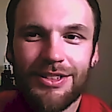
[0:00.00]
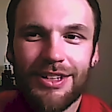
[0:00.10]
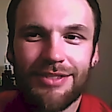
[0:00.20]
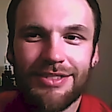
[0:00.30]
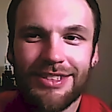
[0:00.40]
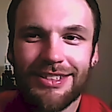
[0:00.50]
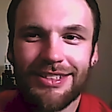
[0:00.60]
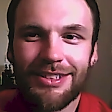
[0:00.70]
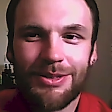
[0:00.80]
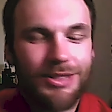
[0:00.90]

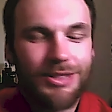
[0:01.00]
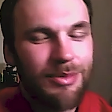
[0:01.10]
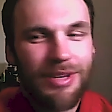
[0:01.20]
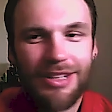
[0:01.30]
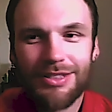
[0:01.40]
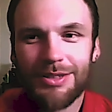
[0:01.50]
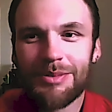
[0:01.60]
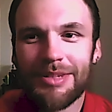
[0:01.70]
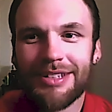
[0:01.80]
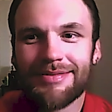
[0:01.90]
definitely, should get back to it,
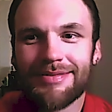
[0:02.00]
man.